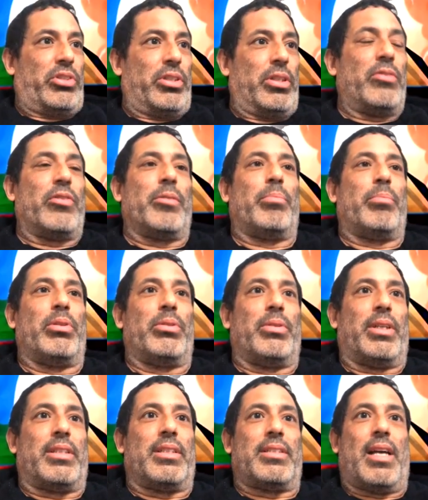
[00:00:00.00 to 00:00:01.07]
a silver and
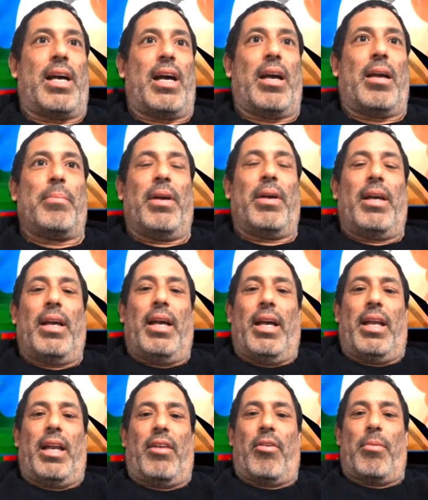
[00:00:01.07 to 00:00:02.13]
blue at the time,
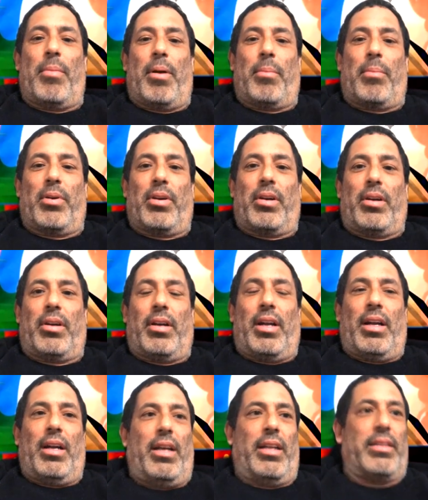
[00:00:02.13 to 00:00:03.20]
and I remember
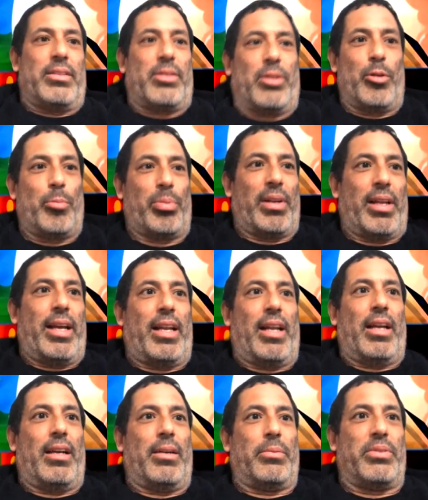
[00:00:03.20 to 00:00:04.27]
I had this whole
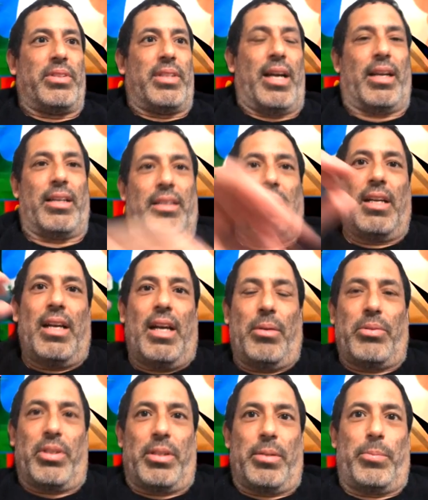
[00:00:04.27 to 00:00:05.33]
plan. I was
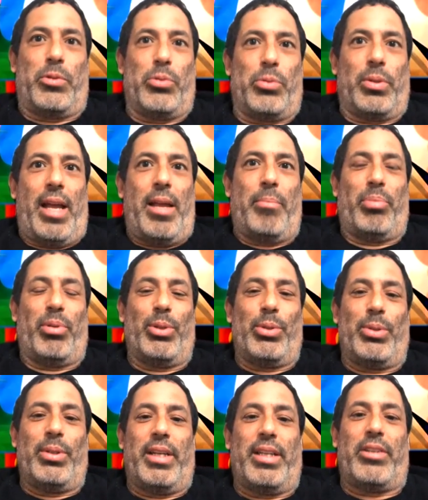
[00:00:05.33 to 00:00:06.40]
gonna do light
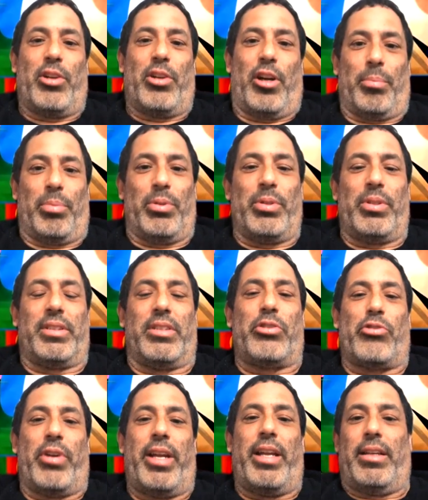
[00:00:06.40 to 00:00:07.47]
blue and dark blue because
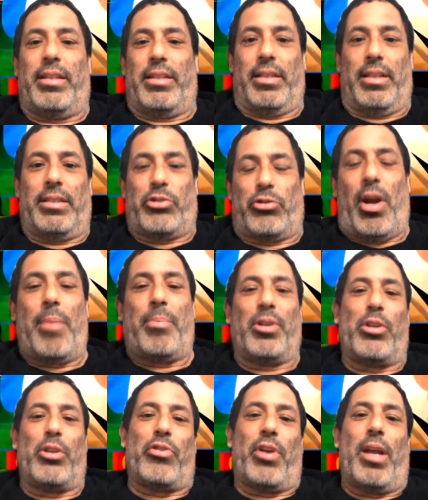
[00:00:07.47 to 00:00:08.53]
the stripe
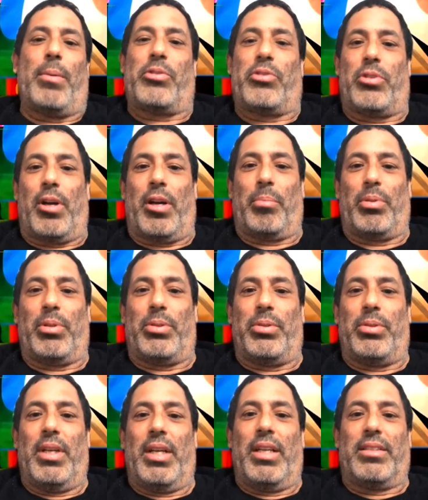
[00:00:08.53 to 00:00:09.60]
on the train was dark
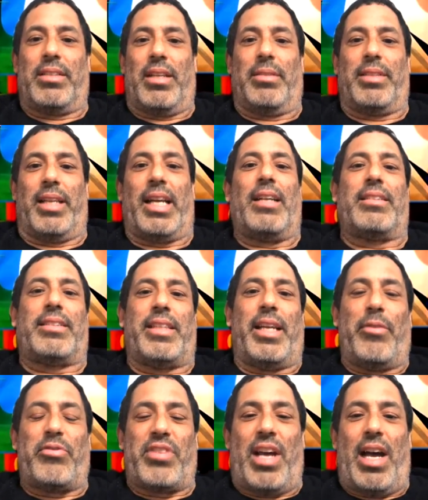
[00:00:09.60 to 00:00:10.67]
blue. So I was like, I'll
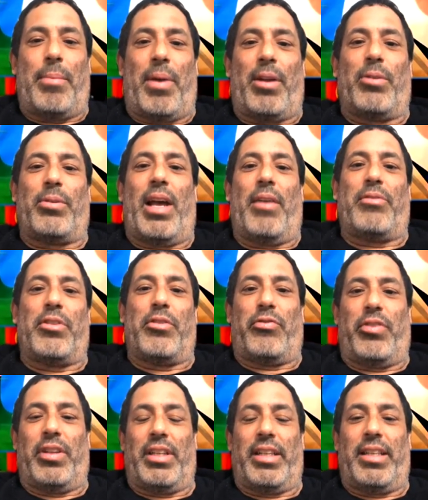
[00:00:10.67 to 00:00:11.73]
save time. I don't have to
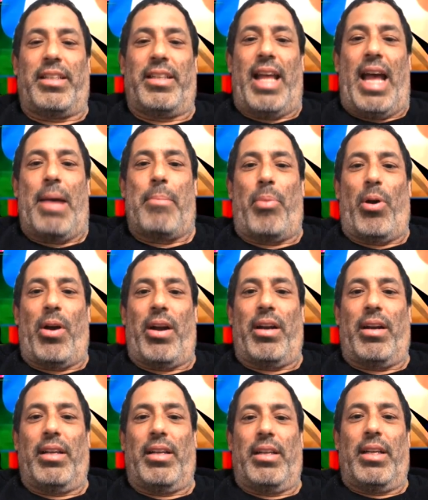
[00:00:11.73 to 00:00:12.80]
fill in that
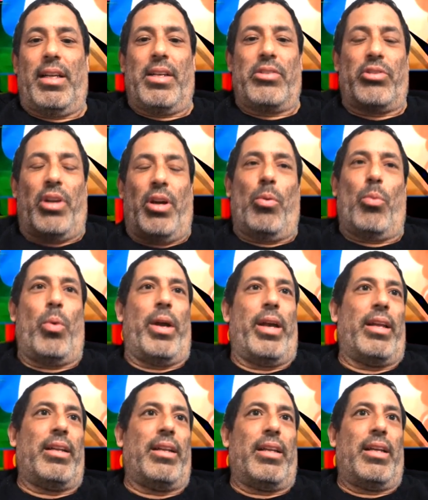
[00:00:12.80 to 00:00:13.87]
part. So I
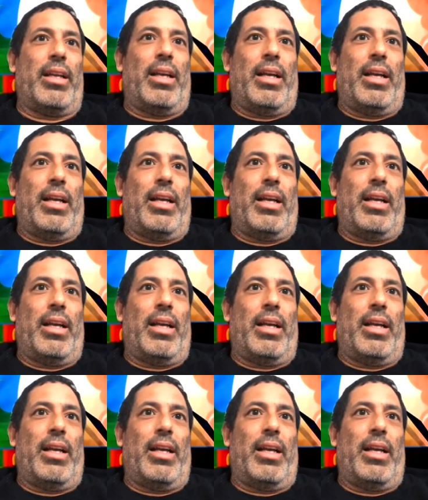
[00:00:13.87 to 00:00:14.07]
went